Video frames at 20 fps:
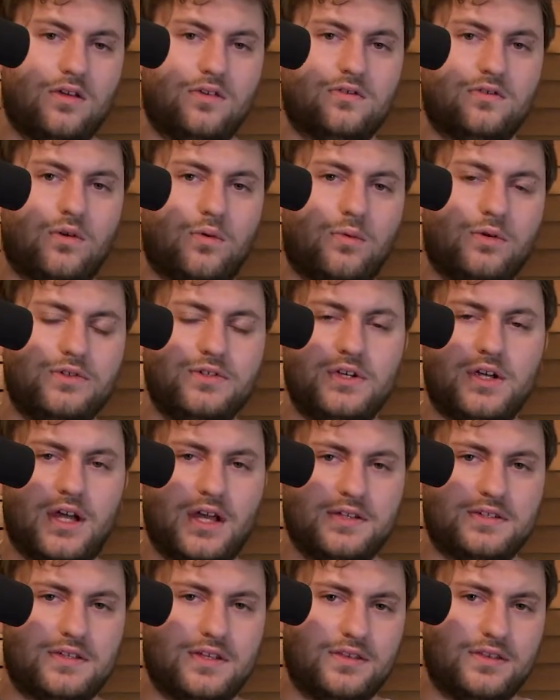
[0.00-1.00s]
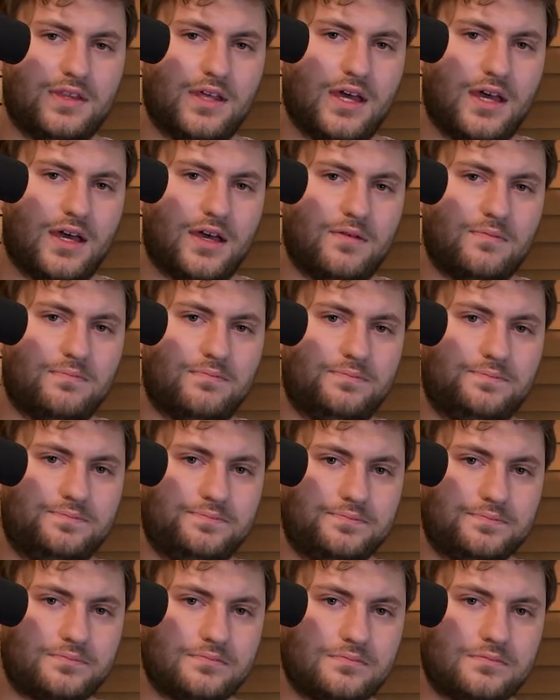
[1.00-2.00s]
So once you guys get that,
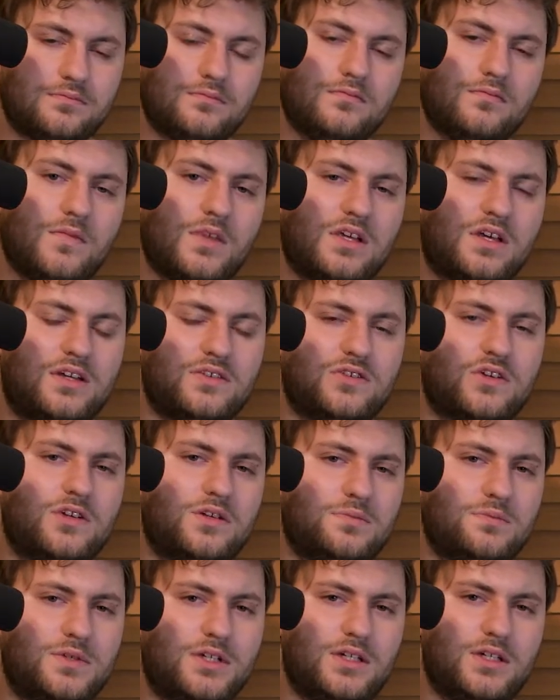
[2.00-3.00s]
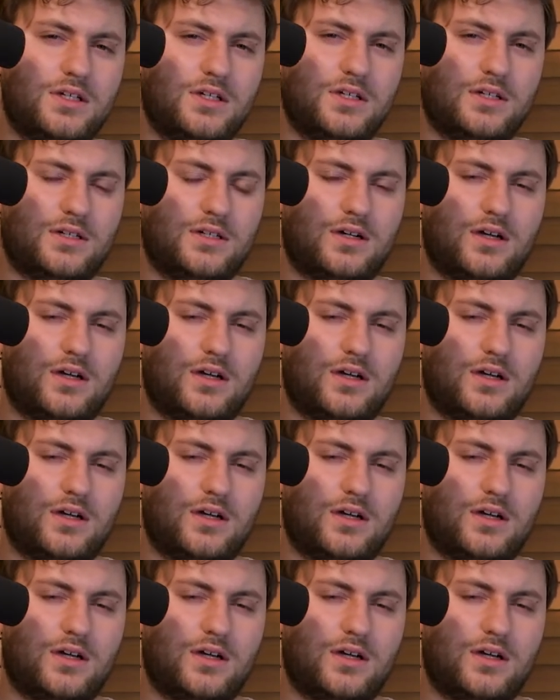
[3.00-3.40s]
that's going to be